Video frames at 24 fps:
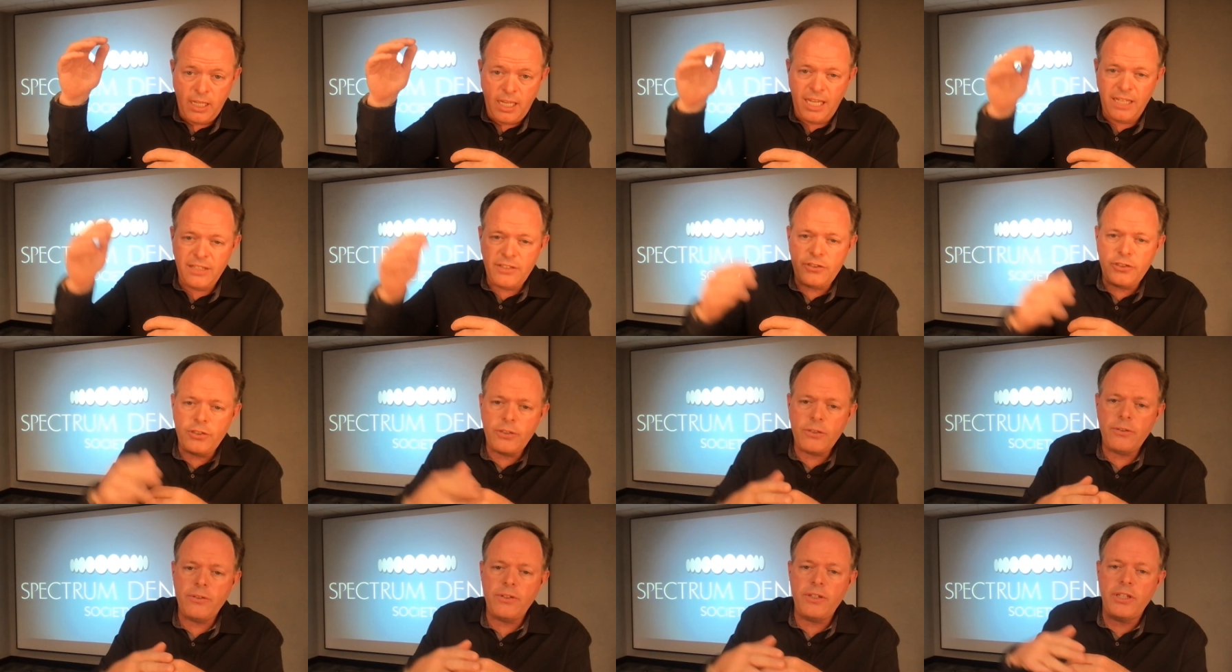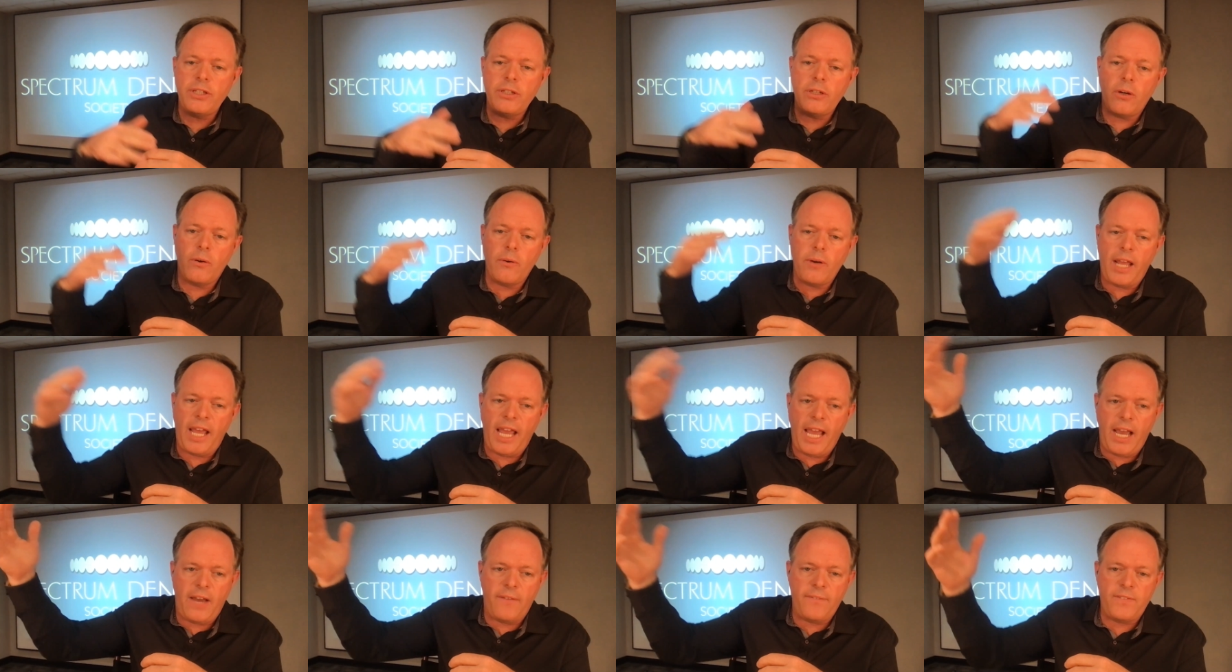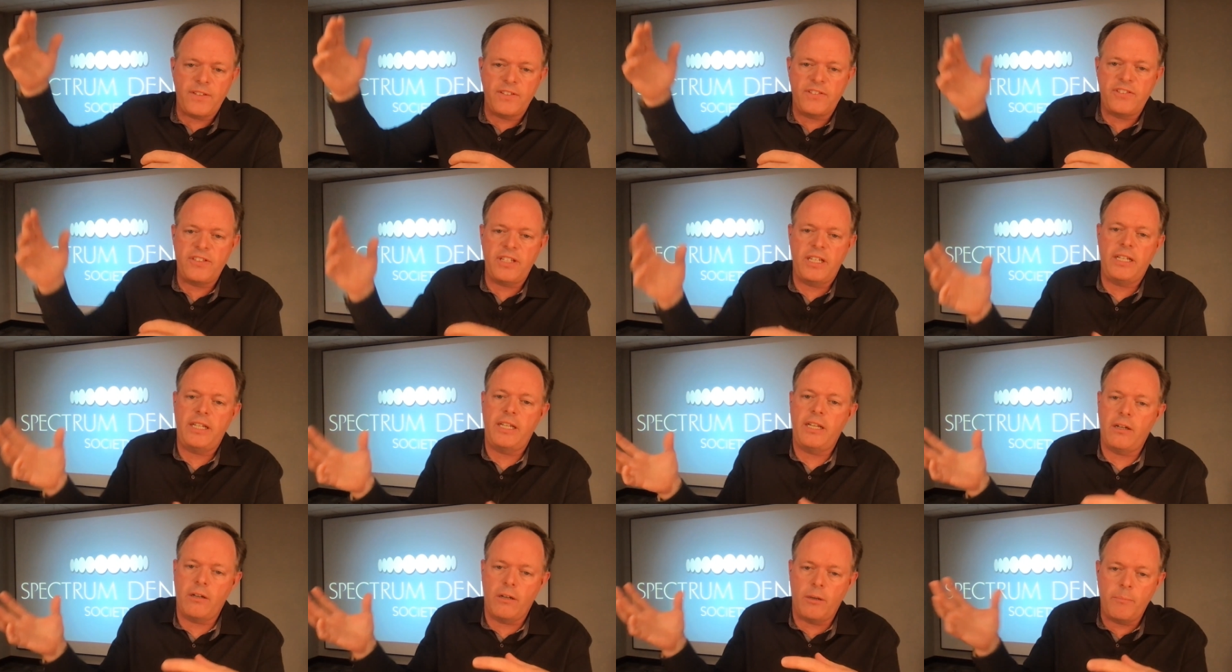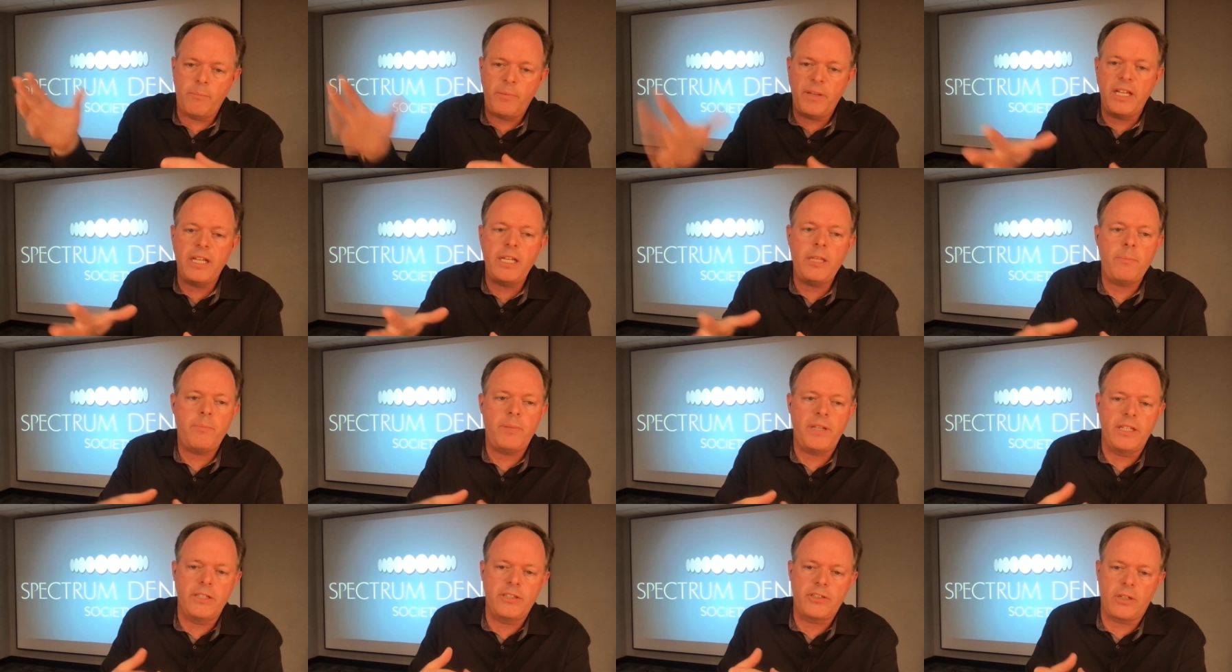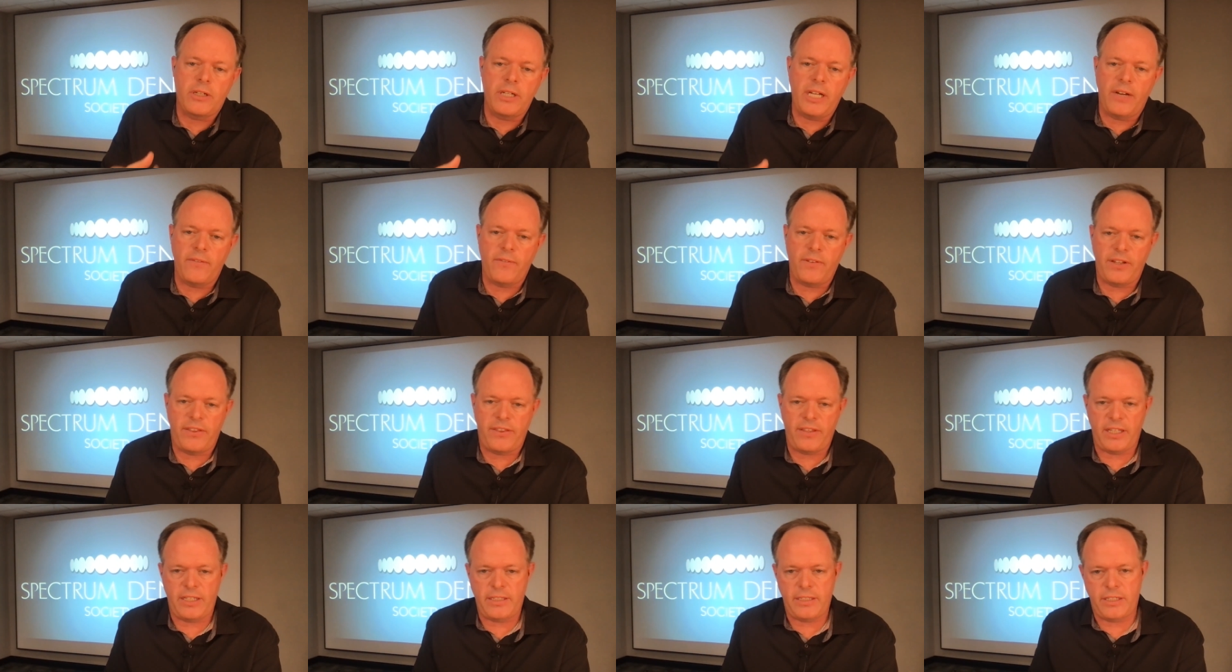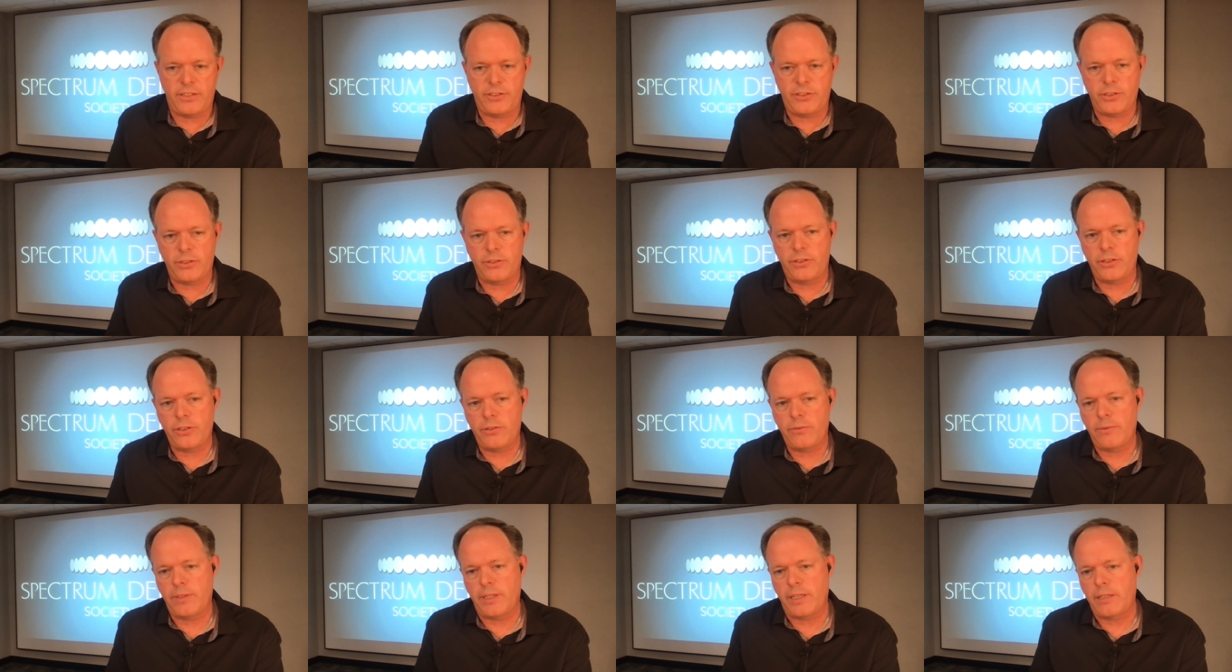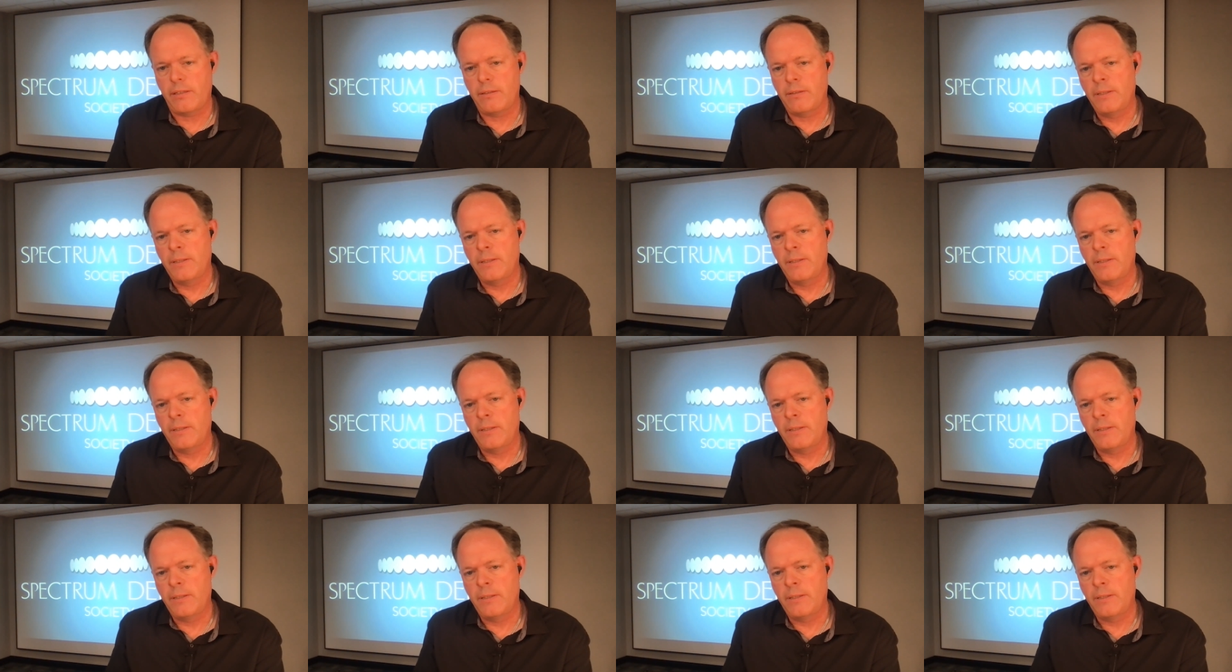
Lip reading: And 2, you don't have to sit here and penny pinch on everything that you're doing.